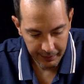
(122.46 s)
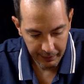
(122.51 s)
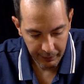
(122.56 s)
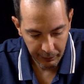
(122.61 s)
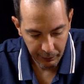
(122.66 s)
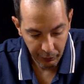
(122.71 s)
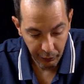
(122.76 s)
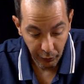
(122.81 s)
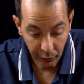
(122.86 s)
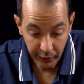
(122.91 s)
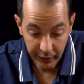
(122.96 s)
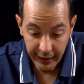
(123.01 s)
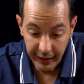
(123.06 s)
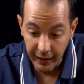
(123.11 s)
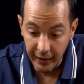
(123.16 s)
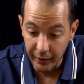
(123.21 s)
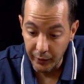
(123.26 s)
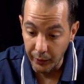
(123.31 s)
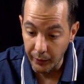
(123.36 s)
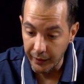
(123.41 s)
for an
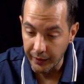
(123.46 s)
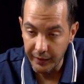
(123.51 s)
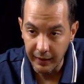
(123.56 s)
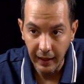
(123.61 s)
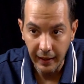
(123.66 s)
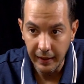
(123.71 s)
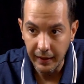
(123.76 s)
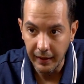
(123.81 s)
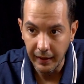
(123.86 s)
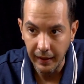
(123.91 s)
Iaito, it's like